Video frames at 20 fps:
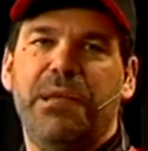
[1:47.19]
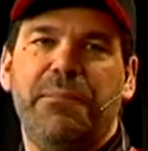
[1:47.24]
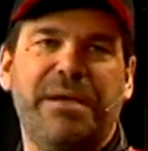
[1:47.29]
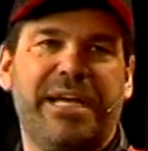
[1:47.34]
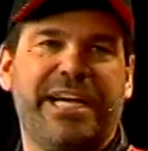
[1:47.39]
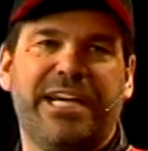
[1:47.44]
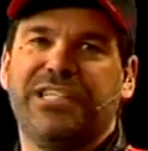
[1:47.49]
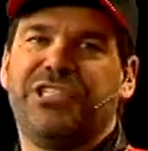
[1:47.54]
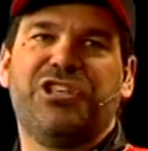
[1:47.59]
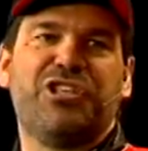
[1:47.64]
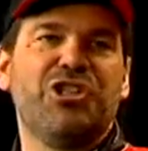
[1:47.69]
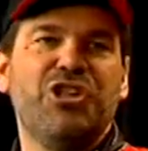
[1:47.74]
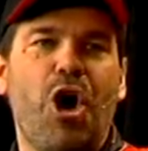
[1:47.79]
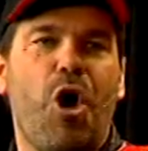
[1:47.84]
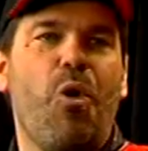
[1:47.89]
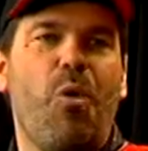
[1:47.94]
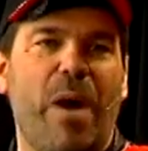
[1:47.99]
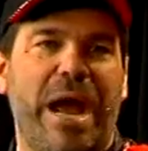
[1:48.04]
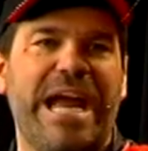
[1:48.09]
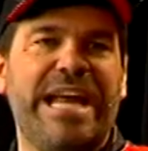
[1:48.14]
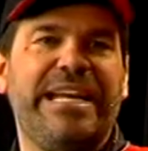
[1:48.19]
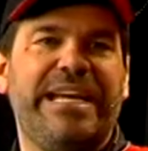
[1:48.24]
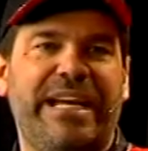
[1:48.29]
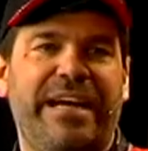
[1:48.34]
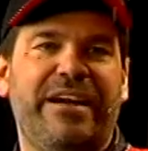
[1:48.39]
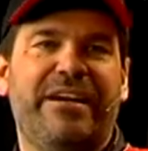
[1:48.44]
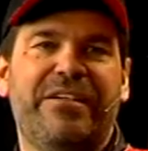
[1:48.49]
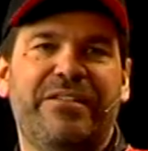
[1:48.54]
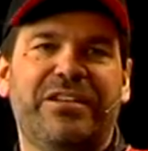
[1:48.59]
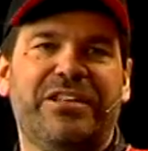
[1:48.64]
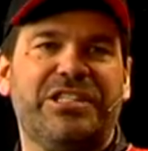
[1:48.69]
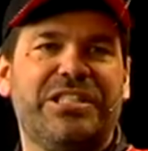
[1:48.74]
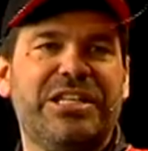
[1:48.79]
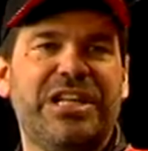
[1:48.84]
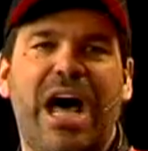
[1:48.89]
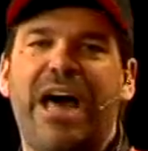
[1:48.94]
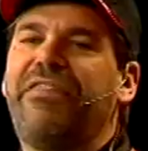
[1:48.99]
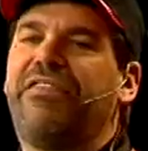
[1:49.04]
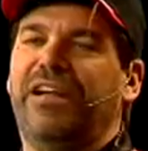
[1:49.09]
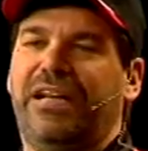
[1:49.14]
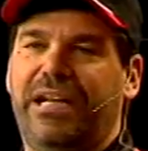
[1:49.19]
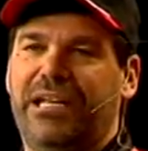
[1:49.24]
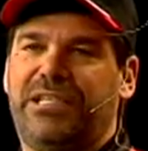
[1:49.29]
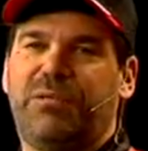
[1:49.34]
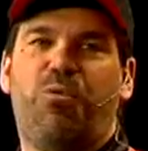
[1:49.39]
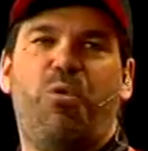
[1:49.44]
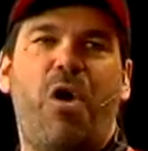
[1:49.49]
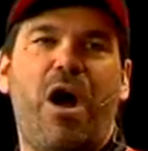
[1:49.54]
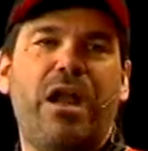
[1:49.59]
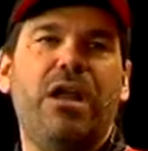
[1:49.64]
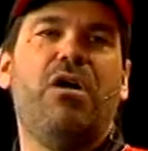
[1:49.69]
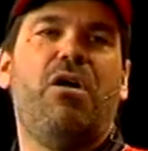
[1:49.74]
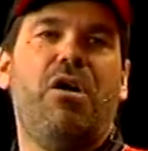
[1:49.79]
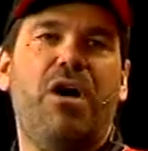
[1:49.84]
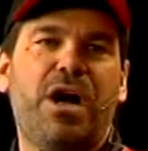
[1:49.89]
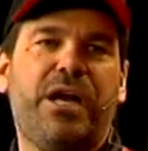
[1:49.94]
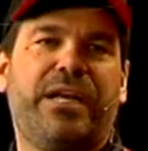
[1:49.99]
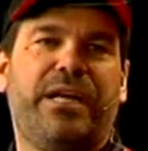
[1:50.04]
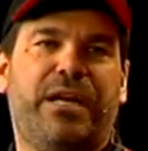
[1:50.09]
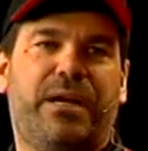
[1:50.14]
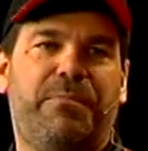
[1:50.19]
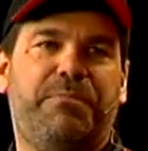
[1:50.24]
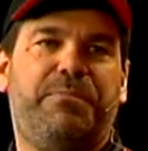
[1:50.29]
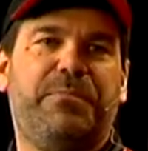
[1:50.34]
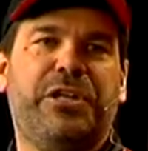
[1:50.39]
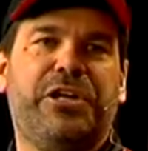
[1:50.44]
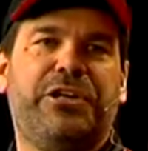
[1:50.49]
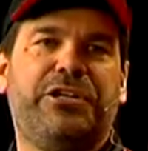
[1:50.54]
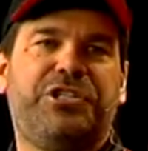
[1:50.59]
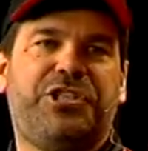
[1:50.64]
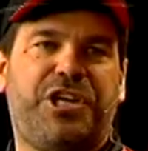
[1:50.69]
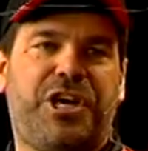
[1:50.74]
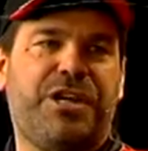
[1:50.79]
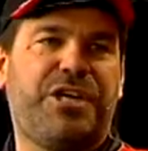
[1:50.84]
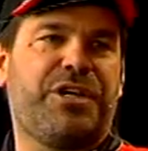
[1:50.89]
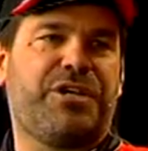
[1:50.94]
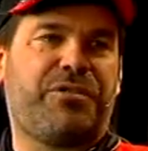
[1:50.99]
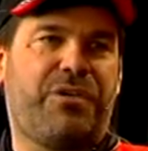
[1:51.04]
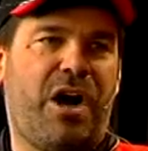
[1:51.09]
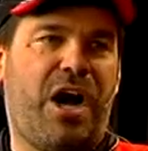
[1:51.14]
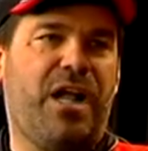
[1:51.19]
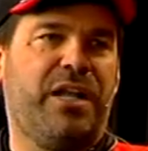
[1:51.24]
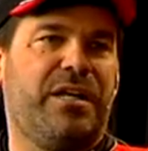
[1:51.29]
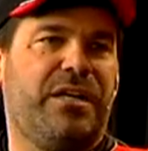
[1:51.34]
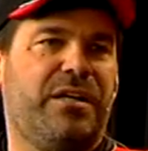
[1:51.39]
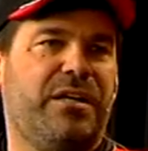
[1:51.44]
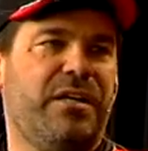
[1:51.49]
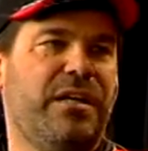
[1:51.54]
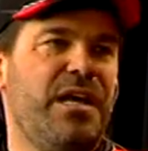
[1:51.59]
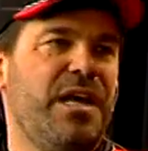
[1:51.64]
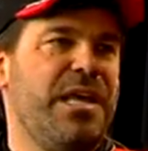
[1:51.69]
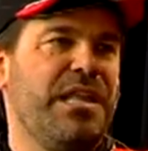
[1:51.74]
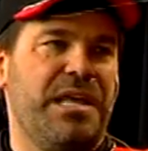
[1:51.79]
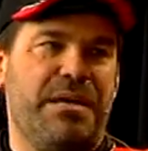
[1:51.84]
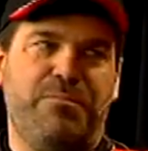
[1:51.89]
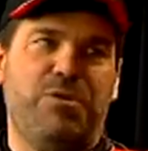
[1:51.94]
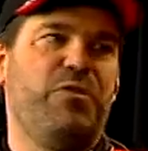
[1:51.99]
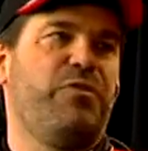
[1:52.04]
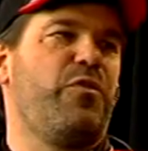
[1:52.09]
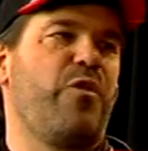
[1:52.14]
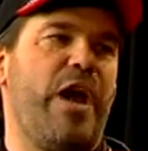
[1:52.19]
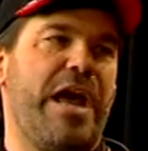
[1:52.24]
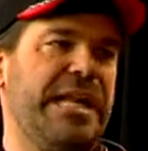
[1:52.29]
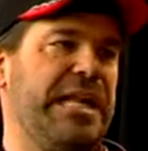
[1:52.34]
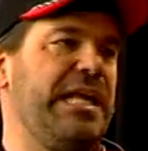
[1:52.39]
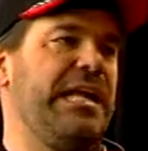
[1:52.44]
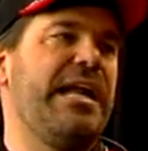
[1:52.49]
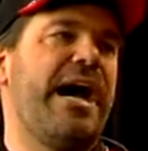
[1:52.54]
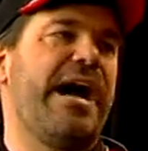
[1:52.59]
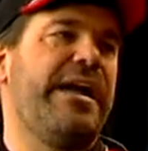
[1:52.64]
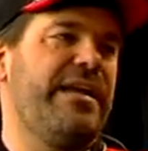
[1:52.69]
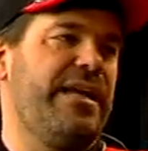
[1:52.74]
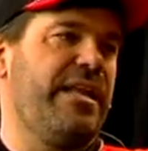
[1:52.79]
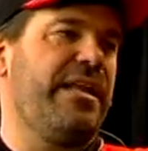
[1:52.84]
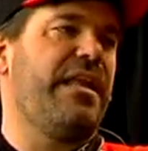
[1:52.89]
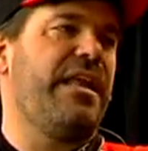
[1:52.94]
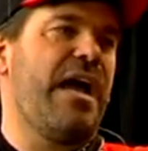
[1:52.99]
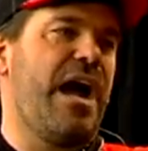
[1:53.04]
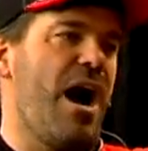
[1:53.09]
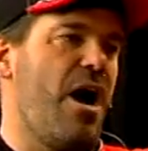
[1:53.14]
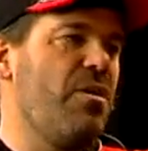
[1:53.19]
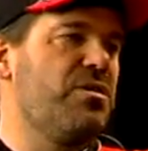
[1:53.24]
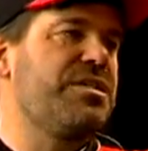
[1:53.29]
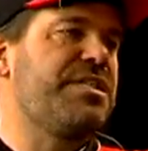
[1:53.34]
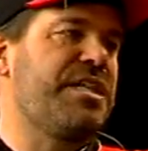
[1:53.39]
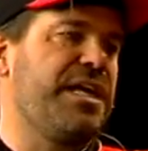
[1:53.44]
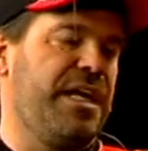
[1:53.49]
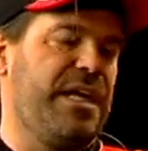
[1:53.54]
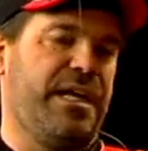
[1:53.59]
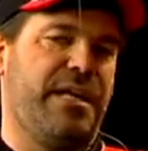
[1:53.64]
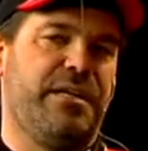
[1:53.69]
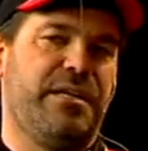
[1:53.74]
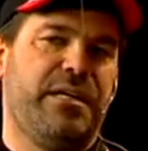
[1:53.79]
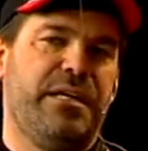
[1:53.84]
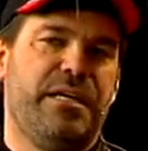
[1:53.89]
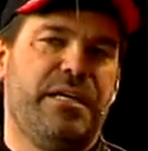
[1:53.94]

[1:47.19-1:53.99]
Because there's no weight here, there's nothing. It's one hook and a little chunk of crawler. They move right in on it and they always get it.